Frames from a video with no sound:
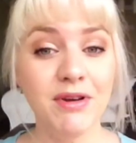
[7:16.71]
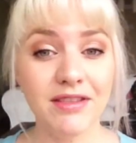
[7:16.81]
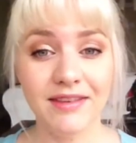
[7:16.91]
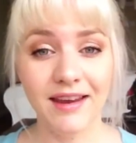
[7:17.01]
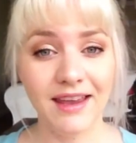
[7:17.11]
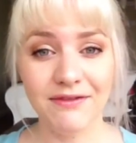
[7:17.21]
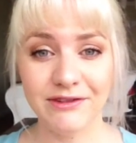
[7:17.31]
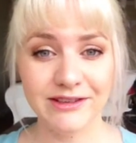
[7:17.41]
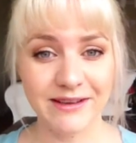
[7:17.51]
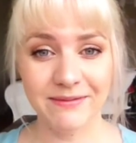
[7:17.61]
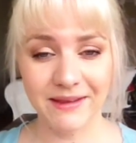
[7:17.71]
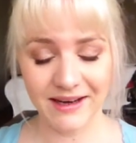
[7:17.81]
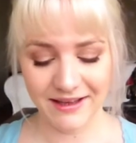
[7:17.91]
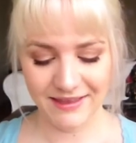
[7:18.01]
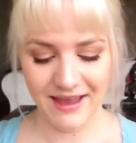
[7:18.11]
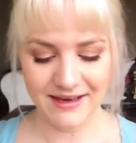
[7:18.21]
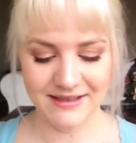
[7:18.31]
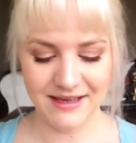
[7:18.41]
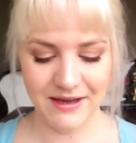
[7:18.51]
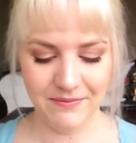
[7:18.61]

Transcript: birthday gift or something like that.